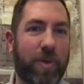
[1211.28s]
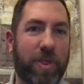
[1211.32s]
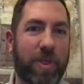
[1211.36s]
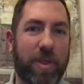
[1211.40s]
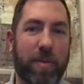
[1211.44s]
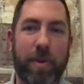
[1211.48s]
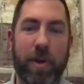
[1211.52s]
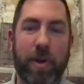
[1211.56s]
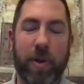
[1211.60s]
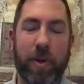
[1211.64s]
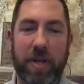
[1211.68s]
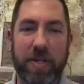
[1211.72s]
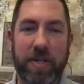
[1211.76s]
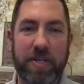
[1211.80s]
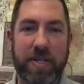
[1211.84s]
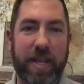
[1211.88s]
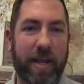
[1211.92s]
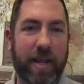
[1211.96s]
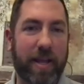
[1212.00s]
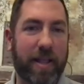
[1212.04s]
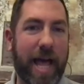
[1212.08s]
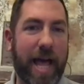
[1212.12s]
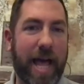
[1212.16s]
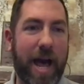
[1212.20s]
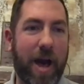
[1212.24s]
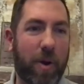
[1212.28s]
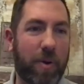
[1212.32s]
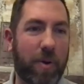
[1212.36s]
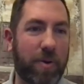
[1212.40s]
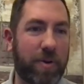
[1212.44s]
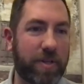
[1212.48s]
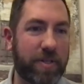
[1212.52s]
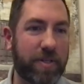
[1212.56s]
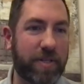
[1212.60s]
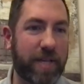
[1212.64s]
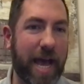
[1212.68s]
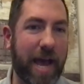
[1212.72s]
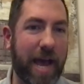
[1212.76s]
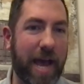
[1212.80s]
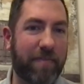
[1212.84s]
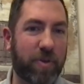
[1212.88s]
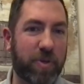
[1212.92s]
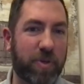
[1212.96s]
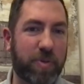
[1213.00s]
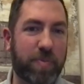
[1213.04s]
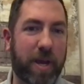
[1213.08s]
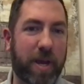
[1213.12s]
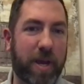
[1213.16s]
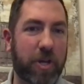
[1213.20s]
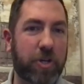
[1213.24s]
when the building's getting loud, to have
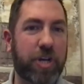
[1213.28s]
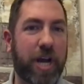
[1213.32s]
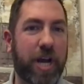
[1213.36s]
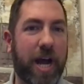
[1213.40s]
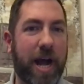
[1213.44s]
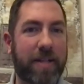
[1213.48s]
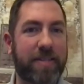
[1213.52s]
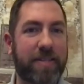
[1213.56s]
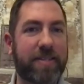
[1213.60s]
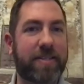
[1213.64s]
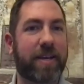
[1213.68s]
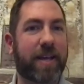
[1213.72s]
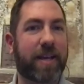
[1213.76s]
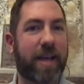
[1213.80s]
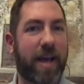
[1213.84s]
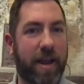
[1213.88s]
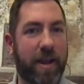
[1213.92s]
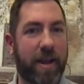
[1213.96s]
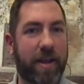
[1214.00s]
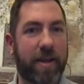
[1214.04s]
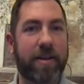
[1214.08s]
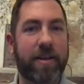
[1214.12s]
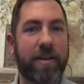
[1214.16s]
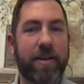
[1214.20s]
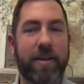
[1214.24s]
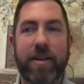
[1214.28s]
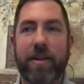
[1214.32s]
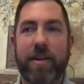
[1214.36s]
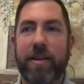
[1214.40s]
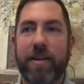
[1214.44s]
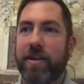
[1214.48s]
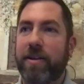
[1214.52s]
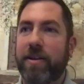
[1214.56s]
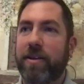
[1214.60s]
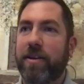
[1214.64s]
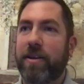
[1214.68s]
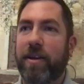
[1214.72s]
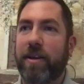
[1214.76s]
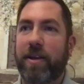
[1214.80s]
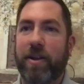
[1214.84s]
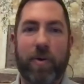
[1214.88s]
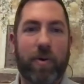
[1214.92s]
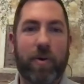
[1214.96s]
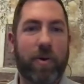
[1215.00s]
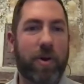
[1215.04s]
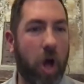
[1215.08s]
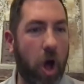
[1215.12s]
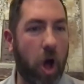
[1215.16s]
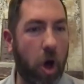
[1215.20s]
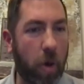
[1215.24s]
those big shots to kind of,
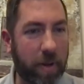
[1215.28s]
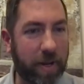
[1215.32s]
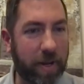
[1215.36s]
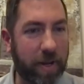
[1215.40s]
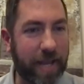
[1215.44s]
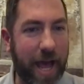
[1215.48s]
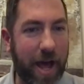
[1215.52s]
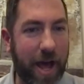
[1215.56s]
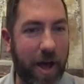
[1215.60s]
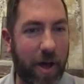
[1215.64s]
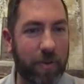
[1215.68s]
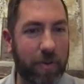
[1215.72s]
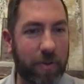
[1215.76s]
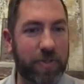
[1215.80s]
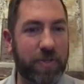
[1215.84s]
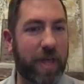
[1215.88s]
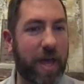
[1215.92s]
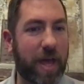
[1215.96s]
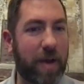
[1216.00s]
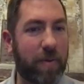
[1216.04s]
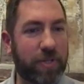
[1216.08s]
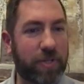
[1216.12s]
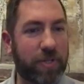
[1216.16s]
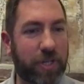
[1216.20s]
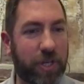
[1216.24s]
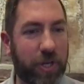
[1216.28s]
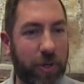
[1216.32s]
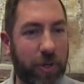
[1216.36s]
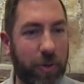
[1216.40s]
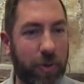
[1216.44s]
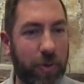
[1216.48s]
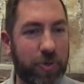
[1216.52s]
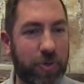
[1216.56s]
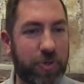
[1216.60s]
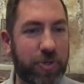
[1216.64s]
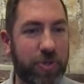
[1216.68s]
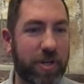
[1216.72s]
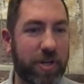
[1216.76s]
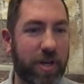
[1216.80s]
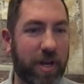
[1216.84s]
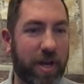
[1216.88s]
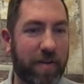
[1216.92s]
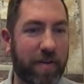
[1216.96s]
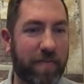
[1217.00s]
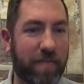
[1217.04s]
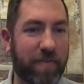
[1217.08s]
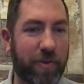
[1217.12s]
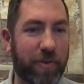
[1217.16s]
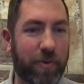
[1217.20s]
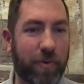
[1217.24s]
calm it down. So that was huge
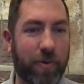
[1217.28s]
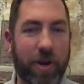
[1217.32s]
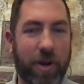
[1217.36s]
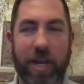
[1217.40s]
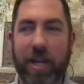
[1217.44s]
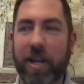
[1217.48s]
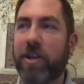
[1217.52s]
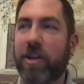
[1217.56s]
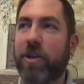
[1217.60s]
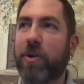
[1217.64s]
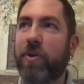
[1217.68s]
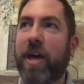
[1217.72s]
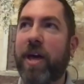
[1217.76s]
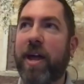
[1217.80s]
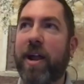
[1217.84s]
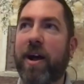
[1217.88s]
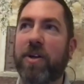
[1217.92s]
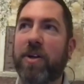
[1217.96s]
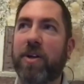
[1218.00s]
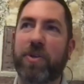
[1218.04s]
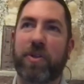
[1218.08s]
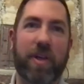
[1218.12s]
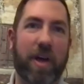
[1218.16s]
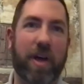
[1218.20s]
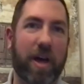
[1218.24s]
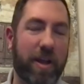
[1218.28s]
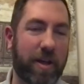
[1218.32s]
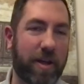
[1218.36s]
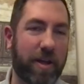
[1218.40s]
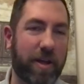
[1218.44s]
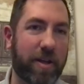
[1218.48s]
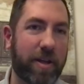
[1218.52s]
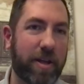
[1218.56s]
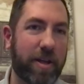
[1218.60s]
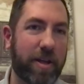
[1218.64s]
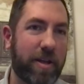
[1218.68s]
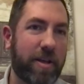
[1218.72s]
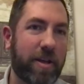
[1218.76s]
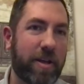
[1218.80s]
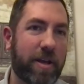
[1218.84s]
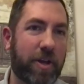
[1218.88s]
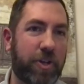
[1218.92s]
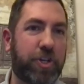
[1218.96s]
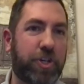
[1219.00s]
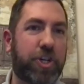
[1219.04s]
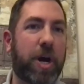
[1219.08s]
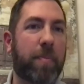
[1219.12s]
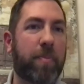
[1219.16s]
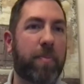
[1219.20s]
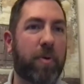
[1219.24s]
for the rookie to do that. I also thought a
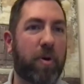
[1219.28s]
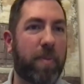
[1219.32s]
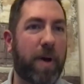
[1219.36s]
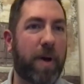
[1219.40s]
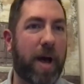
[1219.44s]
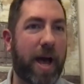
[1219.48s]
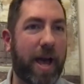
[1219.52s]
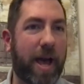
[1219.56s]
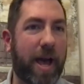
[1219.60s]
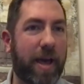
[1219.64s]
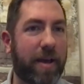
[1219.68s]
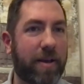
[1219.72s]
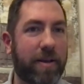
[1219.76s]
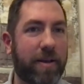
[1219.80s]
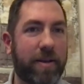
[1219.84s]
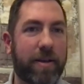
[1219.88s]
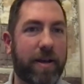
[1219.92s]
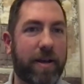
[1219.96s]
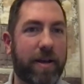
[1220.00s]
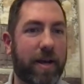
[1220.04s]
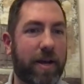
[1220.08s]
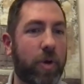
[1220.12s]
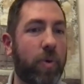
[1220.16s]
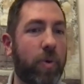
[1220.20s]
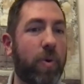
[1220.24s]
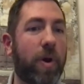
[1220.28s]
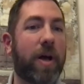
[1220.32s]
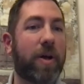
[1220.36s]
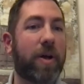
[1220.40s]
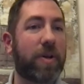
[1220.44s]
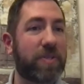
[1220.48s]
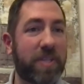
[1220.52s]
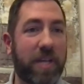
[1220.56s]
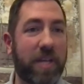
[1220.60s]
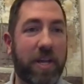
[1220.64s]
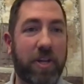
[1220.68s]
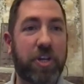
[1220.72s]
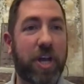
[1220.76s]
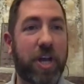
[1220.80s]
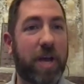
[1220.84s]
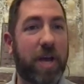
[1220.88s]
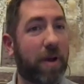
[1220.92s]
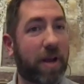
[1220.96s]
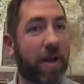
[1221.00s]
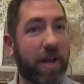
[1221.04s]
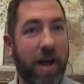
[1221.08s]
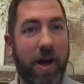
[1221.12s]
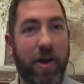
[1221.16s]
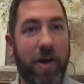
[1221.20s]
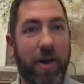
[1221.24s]
jumper by who else? TJ
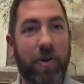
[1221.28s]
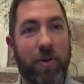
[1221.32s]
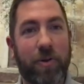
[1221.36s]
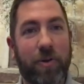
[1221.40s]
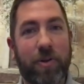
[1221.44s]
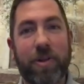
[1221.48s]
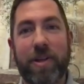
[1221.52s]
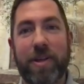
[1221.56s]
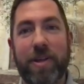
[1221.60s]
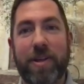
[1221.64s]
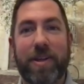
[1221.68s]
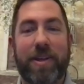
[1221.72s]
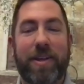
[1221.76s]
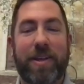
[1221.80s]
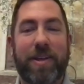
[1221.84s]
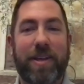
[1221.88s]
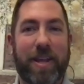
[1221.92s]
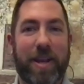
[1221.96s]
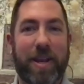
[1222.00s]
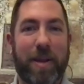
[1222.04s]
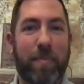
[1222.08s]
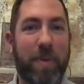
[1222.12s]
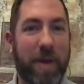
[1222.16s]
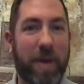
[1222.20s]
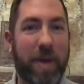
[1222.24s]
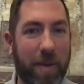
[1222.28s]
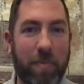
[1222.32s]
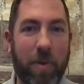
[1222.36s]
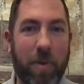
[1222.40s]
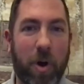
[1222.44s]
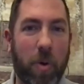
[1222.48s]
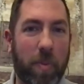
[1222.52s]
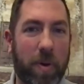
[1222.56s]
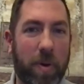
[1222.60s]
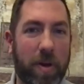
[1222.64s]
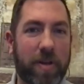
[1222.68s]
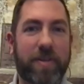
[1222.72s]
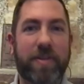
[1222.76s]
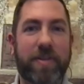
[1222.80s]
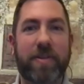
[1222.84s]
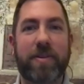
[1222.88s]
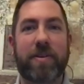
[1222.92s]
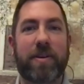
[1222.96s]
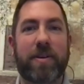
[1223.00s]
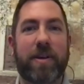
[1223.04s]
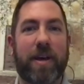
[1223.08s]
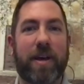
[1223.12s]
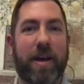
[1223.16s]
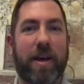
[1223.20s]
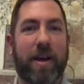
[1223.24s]
McConnell in a big moment
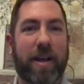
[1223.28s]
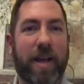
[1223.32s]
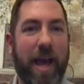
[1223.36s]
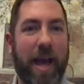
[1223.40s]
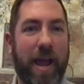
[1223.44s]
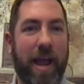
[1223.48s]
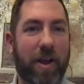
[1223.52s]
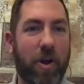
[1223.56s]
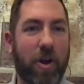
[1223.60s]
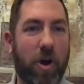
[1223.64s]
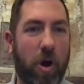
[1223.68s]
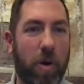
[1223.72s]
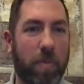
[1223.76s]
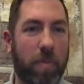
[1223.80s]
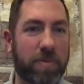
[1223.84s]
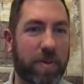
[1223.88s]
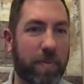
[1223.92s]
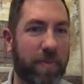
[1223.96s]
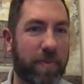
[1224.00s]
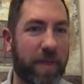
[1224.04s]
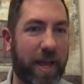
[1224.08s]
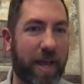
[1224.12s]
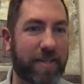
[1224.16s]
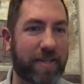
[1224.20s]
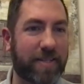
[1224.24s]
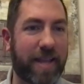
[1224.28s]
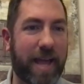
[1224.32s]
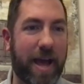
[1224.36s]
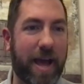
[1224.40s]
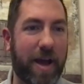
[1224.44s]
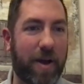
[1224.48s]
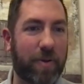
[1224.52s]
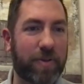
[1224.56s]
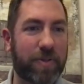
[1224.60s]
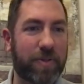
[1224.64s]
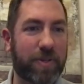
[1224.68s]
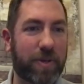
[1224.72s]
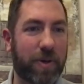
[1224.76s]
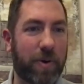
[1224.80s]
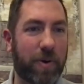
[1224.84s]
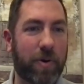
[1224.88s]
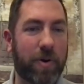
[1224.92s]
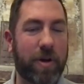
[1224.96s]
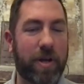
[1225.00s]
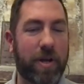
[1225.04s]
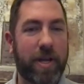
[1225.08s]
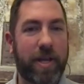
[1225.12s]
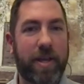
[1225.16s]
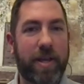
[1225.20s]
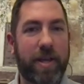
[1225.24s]
kind of calmed some things down. So,